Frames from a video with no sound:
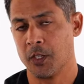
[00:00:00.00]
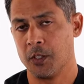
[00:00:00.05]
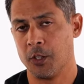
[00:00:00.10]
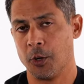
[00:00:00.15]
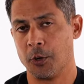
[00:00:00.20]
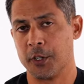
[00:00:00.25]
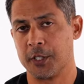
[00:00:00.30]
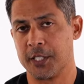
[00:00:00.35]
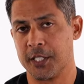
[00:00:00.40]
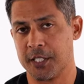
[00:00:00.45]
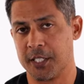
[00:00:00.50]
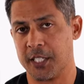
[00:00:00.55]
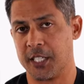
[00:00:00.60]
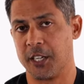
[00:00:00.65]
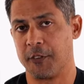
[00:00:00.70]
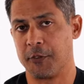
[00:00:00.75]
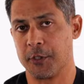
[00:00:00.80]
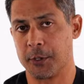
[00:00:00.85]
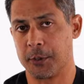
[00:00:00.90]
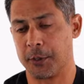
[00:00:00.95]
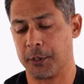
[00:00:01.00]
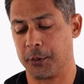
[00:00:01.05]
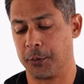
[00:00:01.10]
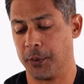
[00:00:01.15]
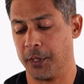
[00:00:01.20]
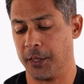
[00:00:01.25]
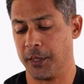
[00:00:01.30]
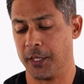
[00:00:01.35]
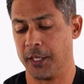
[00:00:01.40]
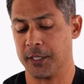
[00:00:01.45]
notice is the difference
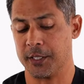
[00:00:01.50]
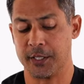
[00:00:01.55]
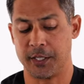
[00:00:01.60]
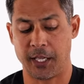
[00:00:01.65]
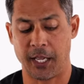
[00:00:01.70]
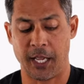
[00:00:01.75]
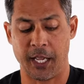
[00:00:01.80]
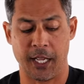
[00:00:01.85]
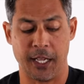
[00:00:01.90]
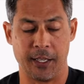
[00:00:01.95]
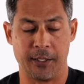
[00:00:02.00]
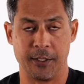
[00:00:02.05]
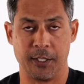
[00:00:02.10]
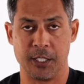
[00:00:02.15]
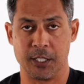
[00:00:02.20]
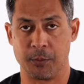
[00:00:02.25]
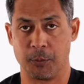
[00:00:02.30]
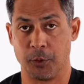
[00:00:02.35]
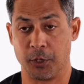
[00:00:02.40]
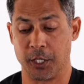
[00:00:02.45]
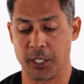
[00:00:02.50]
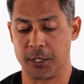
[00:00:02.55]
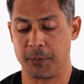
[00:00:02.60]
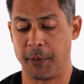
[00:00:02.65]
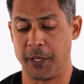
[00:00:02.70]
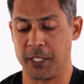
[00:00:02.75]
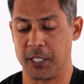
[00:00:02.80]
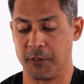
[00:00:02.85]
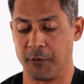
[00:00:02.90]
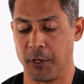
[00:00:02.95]
between this and these more
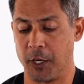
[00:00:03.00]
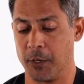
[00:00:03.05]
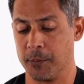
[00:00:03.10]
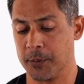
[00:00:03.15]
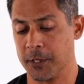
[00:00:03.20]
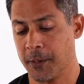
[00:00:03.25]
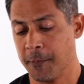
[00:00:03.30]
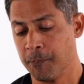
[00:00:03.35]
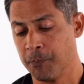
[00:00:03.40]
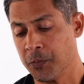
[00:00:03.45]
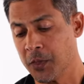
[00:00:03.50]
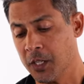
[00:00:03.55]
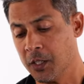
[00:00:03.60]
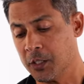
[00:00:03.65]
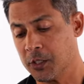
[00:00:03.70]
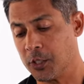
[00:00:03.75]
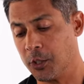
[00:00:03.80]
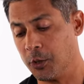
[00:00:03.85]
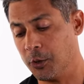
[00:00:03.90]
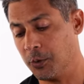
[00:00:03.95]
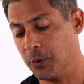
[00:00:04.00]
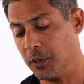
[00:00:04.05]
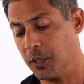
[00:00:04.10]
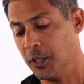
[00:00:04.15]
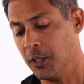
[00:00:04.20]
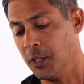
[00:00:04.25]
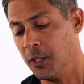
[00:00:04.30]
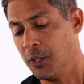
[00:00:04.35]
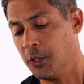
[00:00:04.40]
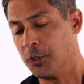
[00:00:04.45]
expensive arms. So
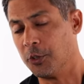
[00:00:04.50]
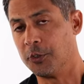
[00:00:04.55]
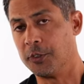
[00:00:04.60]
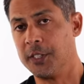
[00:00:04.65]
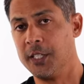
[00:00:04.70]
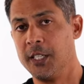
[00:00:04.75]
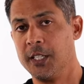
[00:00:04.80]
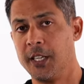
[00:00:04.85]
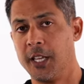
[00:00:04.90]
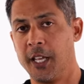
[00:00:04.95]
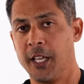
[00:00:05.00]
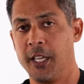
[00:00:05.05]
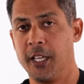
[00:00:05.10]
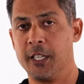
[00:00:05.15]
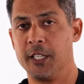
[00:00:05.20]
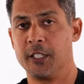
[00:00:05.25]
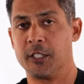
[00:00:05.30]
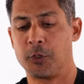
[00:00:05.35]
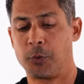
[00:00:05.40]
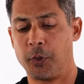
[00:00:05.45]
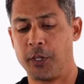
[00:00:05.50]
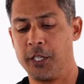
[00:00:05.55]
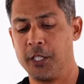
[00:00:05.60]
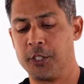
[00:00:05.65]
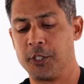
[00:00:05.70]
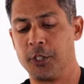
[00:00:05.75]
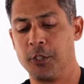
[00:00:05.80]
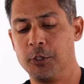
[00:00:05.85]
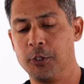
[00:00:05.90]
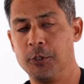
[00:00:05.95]
you'll need a
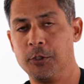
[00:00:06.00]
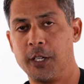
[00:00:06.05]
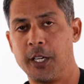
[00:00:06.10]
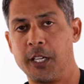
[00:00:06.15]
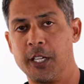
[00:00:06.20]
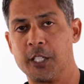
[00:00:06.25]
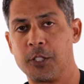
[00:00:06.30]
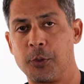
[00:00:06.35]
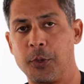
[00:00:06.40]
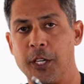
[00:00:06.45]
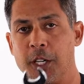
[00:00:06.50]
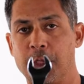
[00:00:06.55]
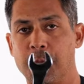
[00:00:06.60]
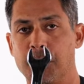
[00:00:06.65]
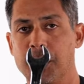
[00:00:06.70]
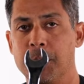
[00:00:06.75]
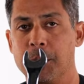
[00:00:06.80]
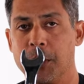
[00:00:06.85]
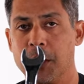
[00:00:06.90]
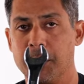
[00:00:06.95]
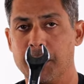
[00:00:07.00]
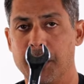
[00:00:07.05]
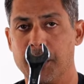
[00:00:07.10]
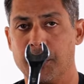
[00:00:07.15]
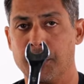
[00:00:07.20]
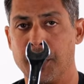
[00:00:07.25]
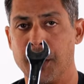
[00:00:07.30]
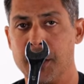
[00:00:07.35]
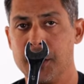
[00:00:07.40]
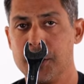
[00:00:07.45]
twenty-two and a twenty-three
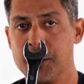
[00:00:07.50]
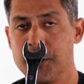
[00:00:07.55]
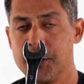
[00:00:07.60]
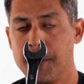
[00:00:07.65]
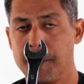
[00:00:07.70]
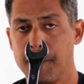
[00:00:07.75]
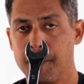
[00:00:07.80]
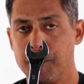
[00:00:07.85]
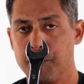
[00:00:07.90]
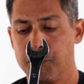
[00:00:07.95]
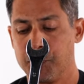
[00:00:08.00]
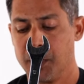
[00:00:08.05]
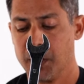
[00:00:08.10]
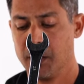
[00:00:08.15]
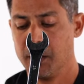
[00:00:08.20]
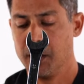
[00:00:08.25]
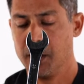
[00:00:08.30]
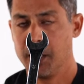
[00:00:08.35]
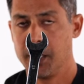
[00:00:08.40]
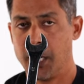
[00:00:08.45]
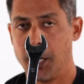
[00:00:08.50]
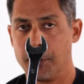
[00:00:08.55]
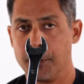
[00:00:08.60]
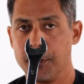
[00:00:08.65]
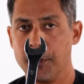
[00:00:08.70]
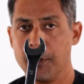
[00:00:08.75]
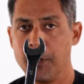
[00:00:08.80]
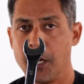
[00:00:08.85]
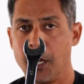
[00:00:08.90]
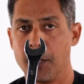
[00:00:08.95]
millimeter wrench. Now
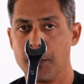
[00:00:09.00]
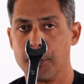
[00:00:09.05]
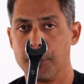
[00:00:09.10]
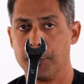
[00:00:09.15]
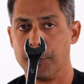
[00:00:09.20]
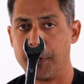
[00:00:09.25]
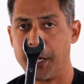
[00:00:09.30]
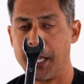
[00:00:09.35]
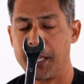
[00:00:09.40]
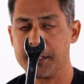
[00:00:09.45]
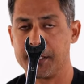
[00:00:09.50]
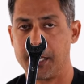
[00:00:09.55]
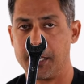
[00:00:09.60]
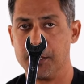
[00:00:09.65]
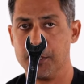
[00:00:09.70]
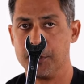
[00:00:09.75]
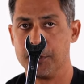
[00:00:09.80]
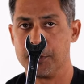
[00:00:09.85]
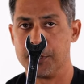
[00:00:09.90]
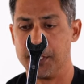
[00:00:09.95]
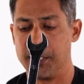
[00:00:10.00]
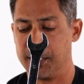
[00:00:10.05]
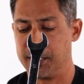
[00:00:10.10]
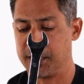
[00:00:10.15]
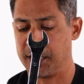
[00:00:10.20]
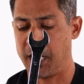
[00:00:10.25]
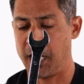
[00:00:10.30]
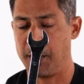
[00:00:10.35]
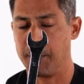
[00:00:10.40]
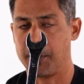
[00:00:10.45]
there are other brands that use these
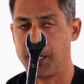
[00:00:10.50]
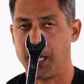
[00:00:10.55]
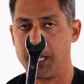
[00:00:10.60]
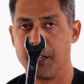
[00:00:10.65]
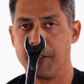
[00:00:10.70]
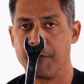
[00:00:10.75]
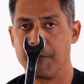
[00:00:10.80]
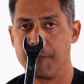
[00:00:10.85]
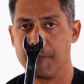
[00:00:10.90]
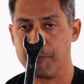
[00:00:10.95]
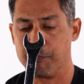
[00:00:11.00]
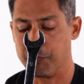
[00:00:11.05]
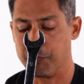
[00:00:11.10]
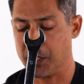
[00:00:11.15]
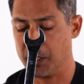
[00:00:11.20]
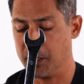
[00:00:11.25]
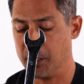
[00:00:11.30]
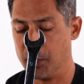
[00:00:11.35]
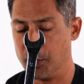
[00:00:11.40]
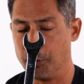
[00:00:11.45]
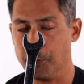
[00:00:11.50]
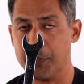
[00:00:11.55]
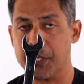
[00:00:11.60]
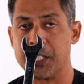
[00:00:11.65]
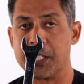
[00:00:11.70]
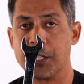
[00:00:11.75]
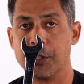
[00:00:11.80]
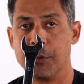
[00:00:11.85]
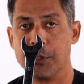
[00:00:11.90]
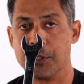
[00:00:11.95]
same kind of, you know,
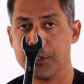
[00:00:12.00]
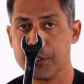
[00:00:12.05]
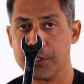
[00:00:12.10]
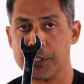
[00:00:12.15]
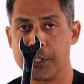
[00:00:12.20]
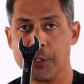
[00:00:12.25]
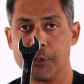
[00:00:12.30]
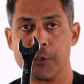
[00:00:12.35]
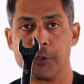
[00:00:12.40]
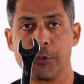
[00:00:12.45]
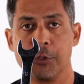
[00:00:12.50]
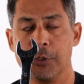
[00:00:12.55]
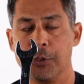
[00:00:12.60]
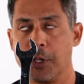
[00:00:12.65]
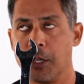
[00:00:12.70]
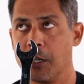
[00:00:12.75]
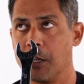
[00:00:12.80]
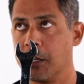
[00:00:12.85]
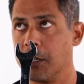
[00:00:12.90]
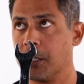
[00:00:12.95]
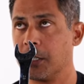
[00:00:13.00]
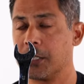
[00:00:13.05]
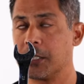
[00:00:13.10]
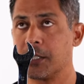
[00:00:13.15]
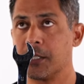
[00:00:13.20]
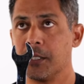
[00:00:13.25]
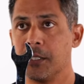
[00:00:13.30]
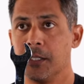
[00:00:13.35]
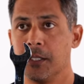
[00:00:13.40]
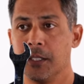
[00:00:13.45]
materials. So True
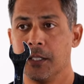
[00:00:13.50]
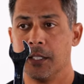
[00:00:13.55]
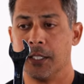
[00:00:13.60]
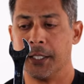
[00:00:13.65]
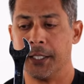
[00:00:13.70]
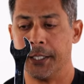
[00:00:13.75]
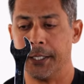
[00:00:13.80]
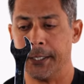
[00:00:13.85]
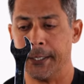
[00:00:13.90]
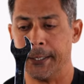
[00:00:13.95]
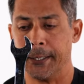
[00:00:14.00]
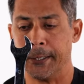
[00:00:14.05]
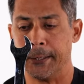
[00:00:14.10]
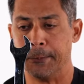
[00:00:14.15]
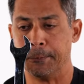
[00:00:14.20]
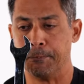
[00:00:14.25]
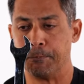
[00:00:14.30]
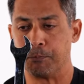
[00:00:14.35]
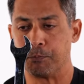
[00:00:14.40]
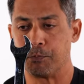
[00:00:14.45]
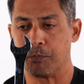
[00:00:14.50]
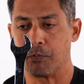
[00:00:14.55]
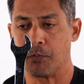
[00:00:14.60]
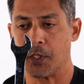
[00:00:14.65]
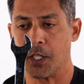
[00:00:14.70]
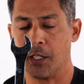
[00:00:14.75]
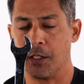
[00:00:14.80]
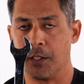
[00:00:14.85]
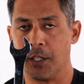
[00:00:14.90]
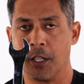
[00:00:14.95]
Heart, um,
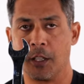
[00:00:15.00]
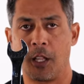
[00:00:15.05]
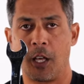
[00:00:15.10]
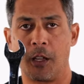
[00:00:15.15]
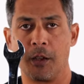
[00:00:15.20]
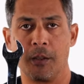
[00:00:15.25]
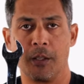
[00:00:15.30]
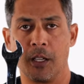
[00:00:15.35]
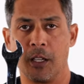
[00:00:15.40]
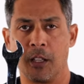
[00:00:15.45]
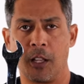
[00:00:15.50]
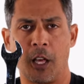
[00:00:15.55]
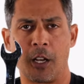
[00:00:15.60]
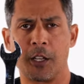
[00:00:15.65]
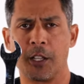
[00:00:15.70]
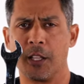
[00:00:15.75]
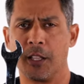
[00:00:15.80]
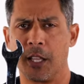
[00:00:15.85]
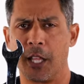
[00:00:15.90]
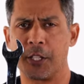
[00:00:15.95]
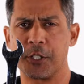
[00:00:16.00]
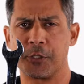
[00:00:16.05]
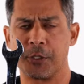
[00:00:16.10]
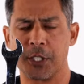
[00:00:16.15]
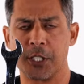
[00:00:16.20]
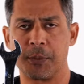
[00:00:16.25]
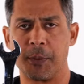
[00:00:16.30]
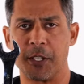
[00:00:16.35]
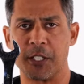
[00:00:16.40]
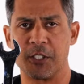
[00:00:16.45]
A lot, a lot of the lesser
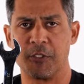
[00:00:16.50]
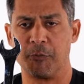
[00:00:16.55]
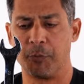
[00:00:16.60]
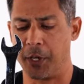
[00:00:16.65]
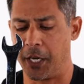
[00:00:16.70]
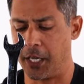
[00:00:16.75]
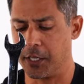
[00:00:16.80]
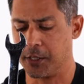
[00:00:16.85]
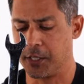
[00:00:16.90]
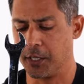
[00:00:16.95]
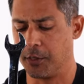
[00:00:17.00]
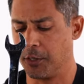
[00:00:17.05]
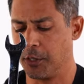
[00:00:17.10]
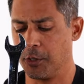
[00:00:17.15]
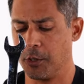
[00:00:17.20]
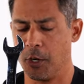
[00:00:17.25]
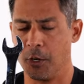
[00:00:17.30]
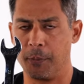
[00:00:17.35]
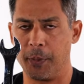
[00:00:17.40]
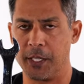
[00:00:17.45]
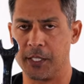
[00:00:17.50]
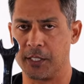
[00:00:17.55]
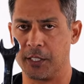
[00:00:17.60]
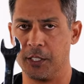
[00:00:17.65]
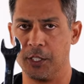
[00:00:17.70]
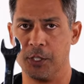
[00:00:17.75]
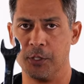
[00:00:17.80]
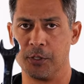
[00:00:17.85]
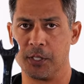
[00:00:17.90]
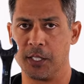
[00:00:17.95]
expensive brands, they're, they're all
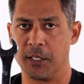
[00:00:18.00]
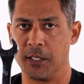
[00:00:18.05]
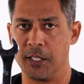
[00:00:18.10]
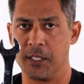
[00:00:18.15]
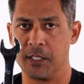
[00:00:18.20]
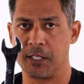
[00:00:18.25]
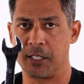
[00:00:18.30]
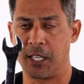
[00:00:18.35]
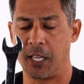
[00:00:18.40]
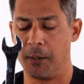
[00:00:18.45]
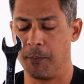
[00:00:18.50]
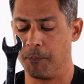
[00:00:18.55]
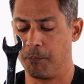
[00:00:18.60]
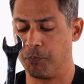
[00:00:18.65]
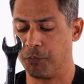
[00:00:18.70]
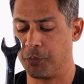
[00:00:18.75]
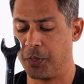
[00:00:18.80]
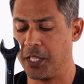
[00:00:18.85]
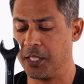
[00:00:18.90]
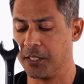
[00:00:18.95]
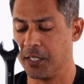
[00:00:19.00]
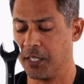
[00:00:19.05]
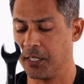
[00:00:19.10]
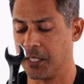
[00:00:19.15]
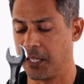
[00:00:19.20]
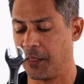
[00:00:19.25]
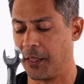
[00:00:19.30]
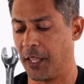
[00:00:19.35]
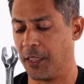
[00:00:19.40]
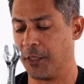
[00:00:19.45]
basically using these same pieces,
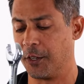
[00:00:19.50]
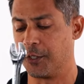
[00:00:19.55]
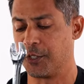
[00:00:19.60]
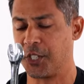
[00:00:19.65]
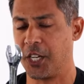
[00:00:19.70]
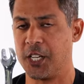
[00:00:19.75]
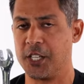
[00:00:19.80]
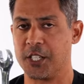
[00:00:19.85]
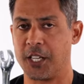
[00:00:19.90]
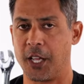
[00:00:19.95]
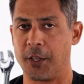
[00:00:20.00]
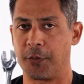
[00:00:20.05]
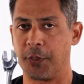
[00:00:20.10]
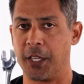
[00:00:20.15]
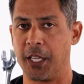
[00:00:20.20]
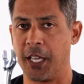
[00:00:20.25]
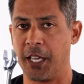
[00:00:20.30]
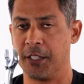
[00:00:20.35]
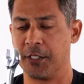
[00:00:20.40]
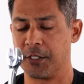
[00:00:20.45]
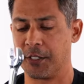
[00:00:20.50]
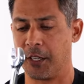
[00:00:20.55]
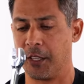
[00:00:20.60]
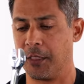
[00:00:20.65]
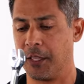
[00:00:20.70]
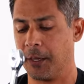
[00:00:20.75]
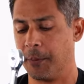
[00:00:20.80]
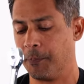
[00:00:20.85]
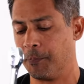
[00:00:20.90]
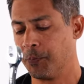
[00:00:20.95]
and then they're changing out the ends on
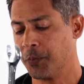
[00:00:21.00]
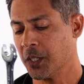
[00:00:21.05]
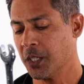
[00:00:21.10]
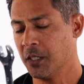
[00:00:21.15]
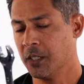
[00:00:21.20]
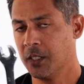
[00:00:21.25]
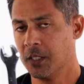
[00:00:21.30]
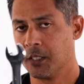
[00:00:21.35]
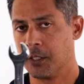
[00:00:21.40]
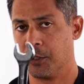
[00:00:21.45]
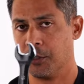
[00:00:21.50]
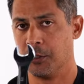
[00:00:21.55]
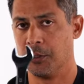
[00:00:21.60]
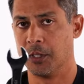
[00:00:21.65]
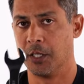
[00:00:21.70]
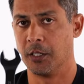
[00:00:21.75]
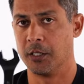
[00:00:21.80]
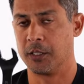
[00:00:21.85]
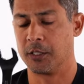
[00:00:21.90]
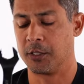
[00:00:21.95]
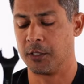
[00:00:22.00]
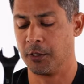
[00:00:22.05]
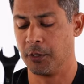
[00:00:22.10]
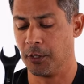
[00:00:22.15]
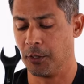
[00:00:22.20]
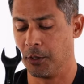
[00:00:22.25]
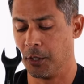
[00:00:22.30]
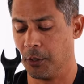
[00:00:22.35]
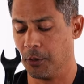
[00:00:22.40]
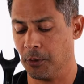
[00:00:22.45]
them to, uh, to
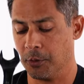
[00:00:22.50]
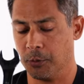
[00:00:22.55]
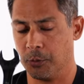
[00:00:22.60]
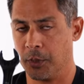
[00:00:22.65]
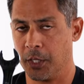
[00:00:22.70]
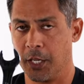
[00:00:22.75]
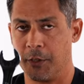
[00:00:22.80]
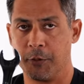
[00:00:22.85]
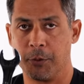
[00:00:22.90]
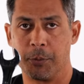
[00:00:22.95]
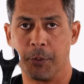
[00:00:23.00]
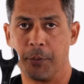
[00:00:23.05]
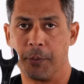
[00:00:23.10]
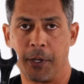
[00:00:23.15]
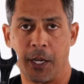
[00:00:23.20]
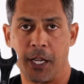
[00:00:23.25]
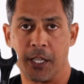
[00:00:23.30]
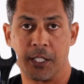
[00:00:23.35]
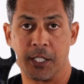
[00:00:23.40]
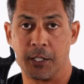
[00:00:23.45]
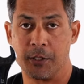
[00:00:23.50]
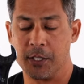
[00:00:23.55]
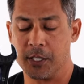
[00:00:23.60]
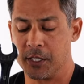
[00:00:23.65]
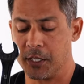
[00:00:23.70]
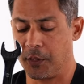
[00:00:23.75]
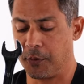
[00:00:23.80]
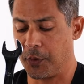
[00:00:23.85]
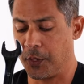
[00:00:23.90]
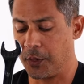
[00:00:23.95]
their own whatever proprietary
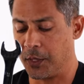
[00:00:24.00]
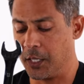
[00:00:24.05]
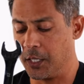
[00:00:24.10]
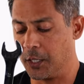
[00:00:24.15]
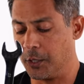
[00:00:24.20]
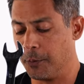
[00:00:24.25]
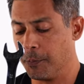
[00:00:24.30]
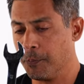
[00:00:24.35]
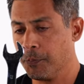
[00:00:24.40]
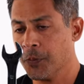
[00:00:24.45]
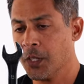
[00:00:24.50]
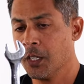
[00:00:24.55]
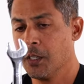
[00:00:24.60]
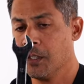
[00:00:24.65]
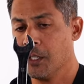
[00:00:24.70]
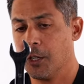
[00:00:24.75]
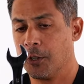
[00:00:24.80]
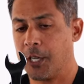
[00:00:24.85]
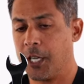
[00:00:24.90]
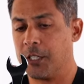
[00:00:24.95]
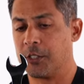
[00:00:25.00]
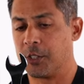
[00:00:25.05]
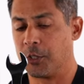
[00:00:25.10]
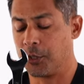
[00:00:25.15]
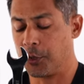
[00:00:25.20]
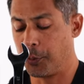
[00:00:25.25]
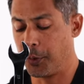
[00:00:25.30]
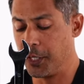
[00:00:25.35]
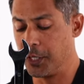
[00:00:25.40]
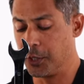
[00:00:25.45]
stuff that they do. Okay, so
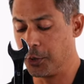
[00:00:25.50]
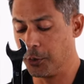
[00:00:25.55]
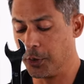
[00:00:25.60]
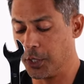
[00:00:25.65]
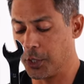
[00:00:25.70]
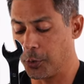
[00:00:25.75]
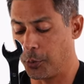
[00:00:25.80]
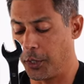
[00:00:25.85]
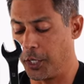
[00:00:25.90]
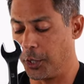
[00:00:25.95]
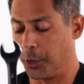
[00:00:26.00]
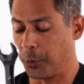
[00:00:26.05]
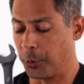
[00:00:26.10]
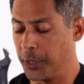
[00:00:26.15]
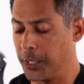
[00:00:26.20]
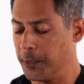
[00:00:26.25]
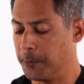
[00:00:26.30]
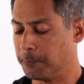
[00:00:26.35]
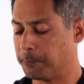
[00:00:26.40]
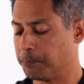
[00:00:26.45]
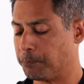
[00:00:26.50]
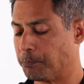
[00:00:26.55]
twenty-two and a twenty-three.